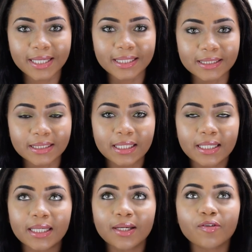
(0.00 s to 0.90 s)
daily.
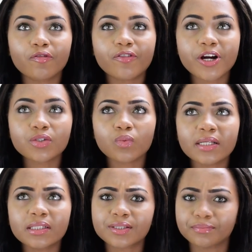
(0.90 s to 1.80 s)
First
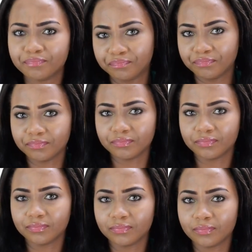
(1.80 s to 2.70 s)
one is,
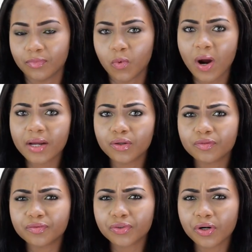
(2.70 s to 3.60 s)
where are you
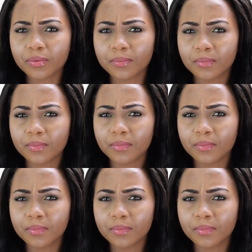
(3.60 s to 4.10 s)
from?